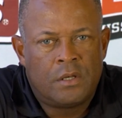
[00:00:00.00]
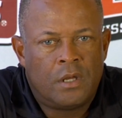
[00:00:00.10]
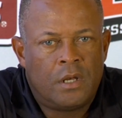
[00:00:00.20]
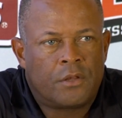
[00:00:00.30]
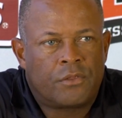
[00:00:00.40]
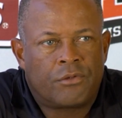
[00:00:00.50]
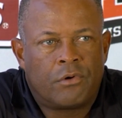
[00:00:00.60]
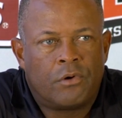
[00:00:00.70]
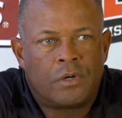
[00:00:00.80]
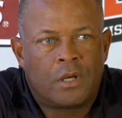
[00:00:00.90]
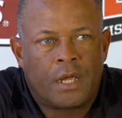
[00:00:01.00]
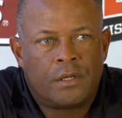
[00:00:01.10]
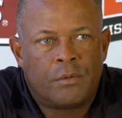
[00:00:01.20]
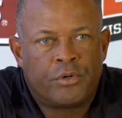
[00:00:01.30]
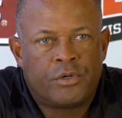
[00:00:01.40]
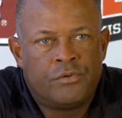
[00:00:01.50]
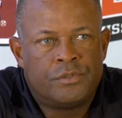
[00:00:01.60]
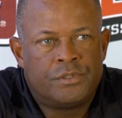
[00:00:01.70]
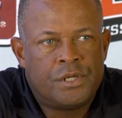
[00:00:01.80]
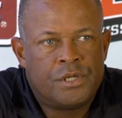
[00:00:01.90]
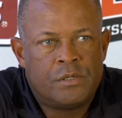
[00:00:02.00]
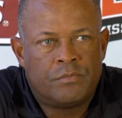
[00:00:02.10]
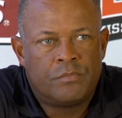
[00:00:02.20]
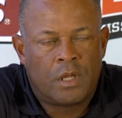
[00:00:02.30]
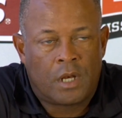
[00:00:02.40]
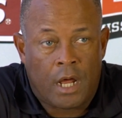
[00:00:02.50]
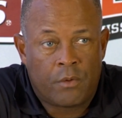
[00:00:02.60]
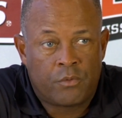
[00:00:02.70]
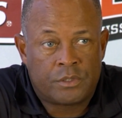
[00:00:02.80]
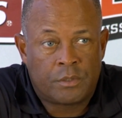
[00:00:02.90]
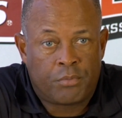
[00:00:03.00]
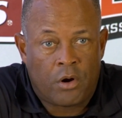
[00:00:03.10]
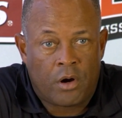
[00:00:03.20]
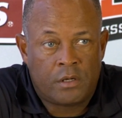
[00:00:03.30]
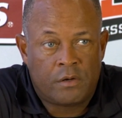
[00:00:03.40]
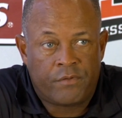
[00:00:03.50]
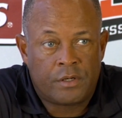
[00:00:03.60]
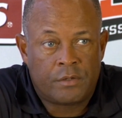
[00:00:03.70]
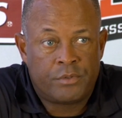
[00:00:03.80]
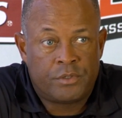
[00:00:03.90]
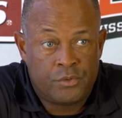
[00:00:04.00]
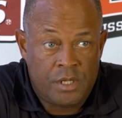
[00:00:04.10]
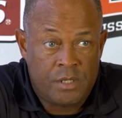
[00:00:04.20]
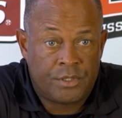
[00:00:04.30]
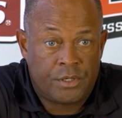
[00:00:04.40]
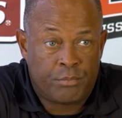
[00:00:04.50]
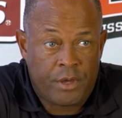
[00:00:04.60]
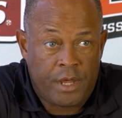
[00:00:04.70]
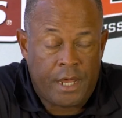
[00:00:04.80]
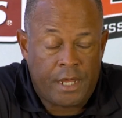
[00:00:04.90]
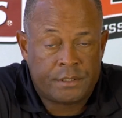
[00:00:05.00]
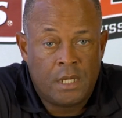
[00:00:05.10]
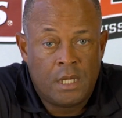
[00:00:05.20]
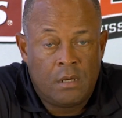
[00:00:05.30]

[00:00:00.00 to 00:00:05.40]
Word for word: They're not throwing like the Purdue team that I was a part of and the Purdue teams in the past